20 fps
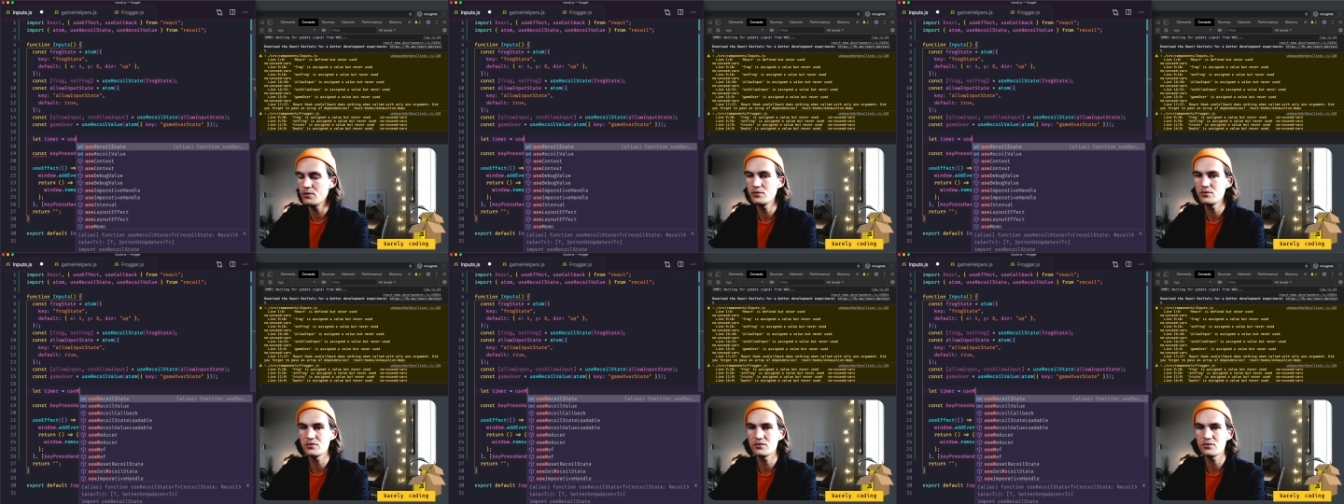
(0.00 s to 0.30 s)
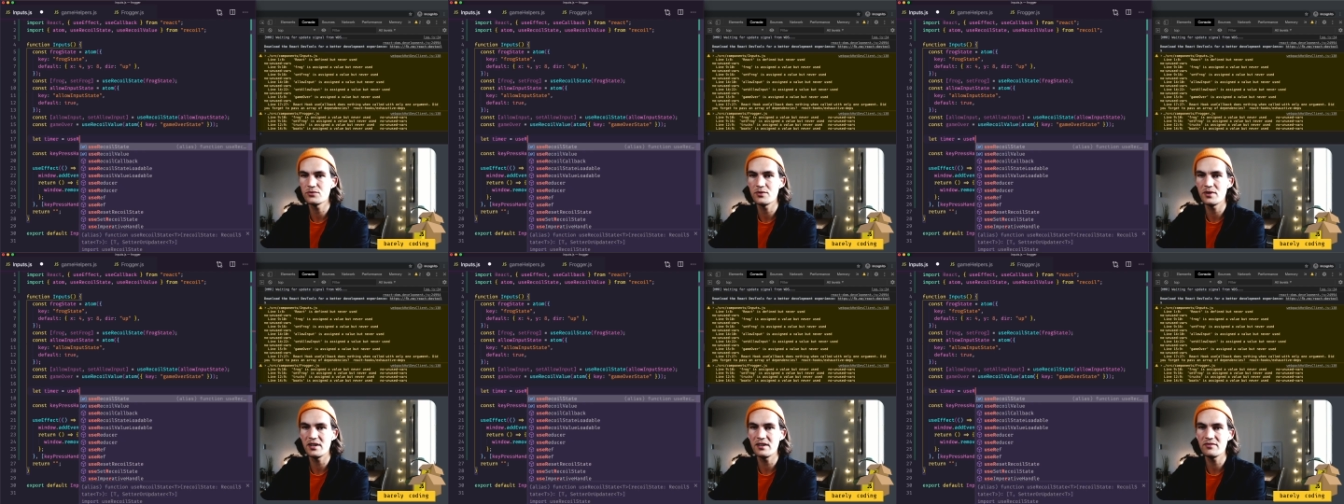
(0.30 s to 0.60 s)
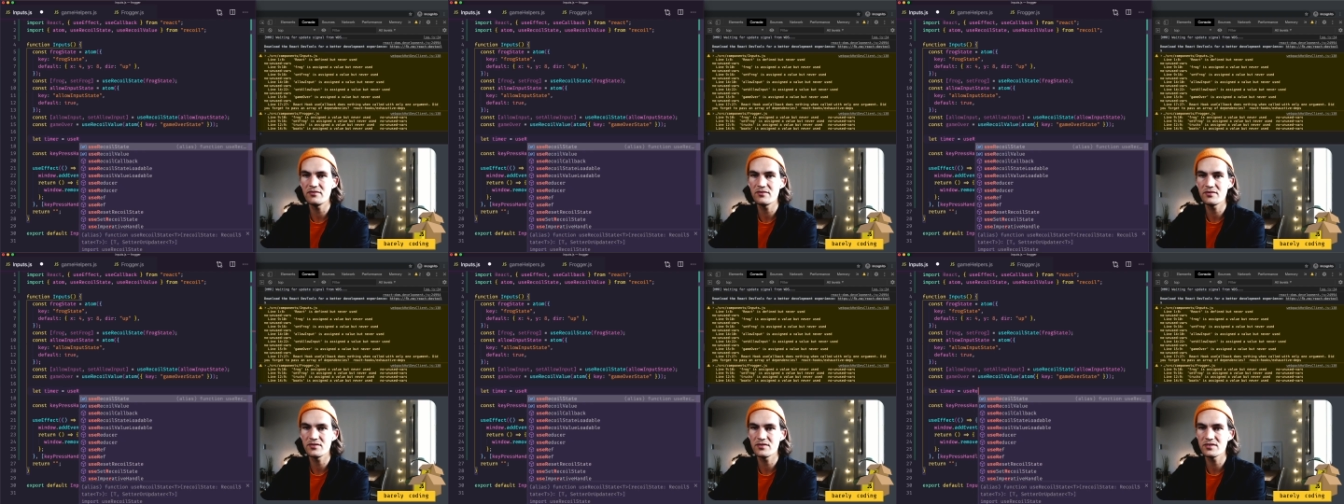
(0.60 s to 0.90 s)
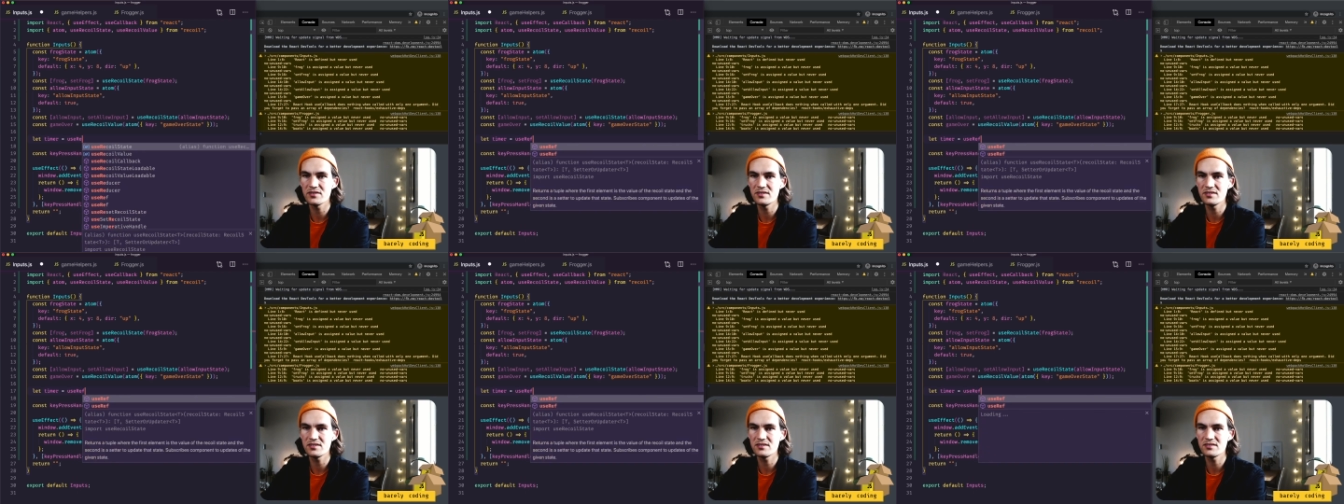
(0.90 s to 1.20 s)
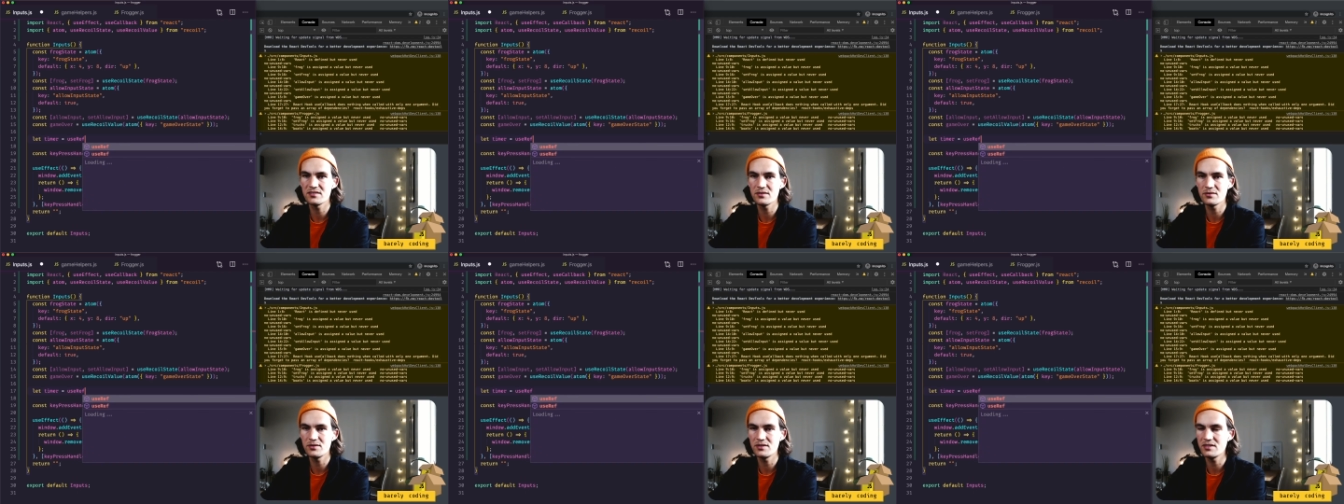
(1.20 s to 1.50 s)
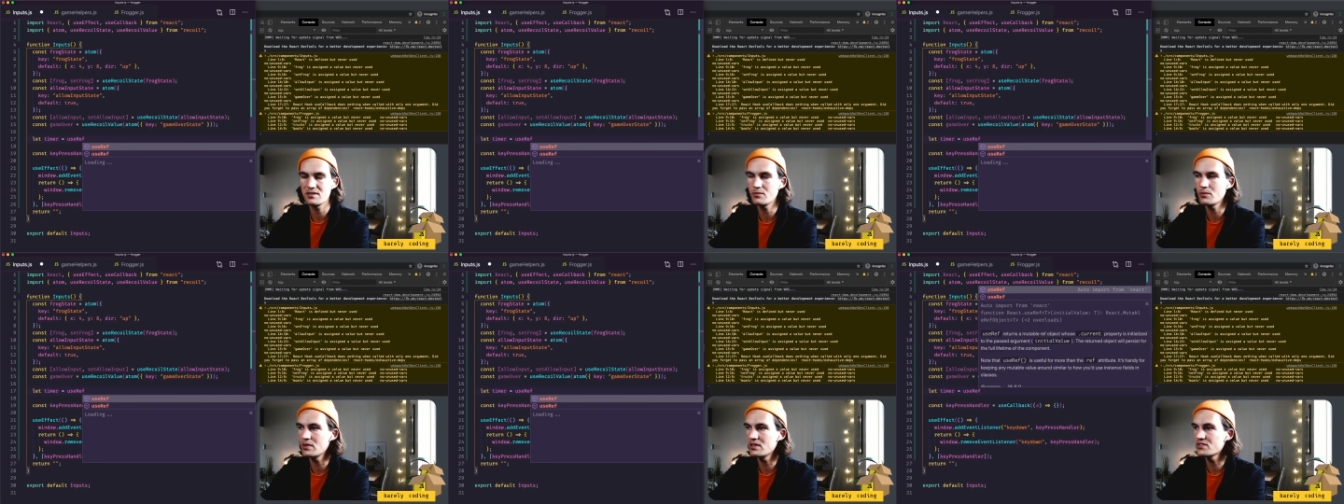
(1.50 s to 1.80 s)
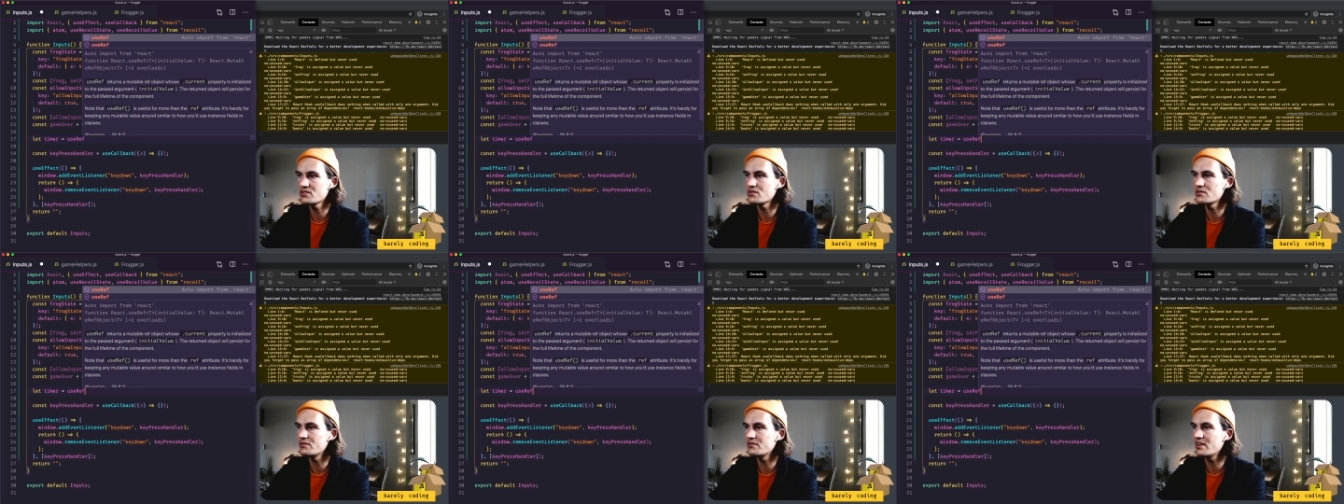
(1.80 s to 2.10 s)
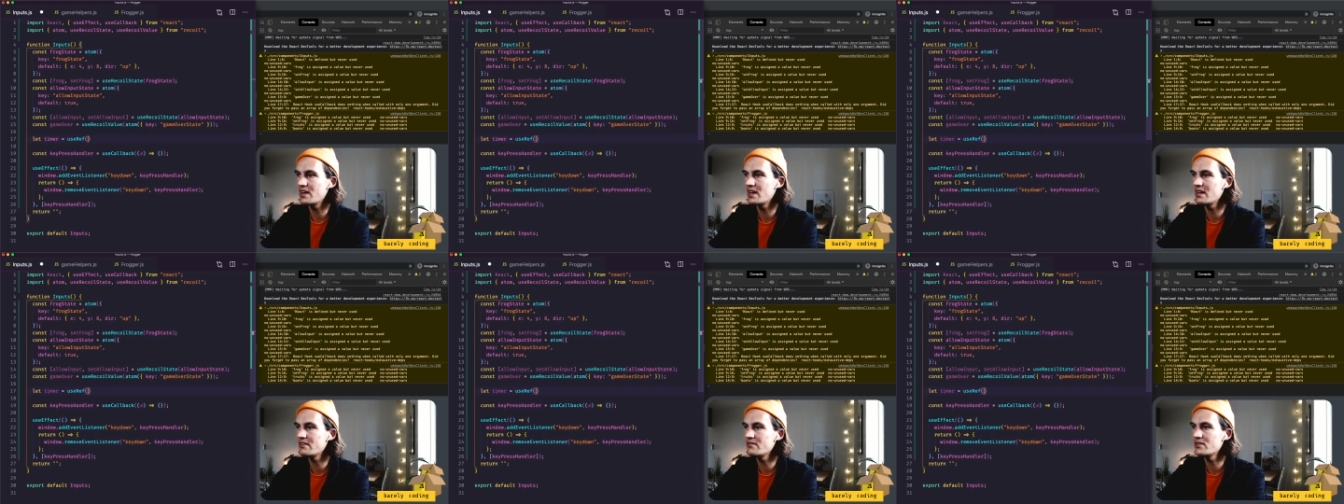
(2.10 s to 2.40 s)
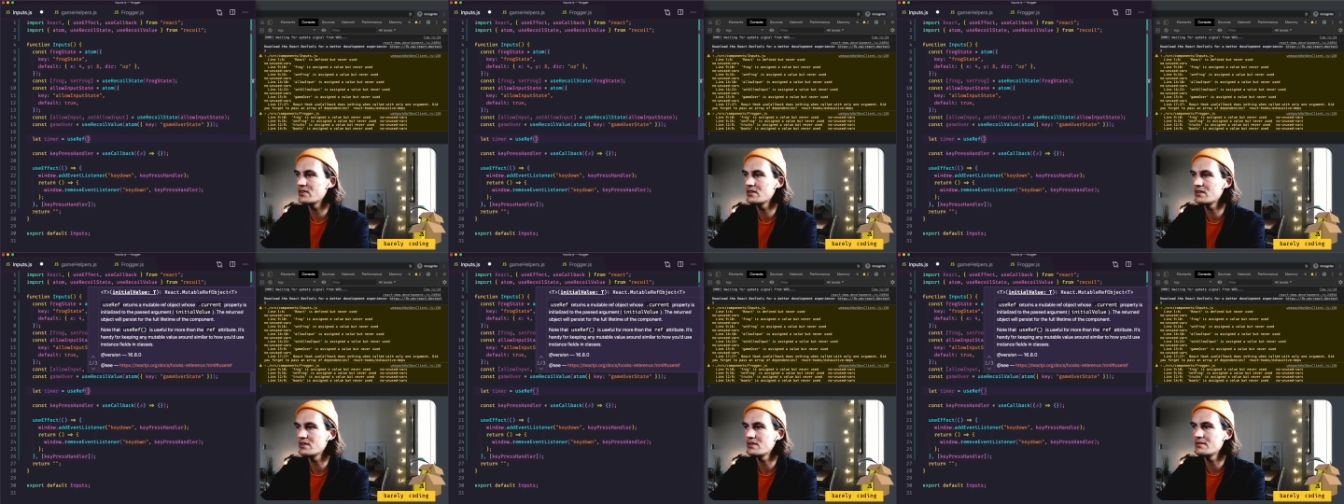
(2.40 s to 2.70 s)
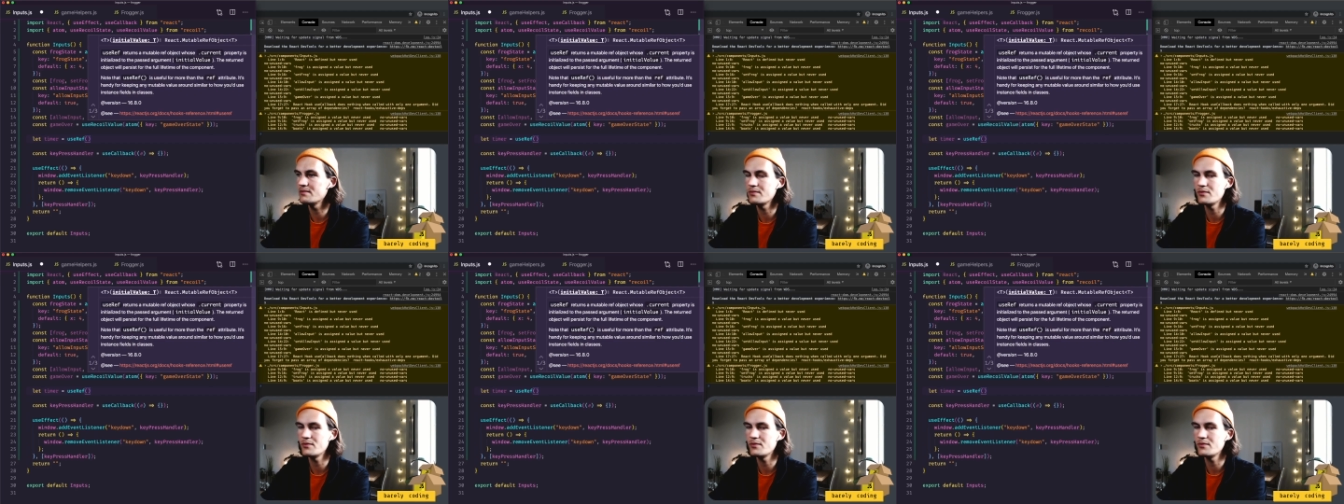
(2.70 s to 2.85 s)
ref, so it will survive a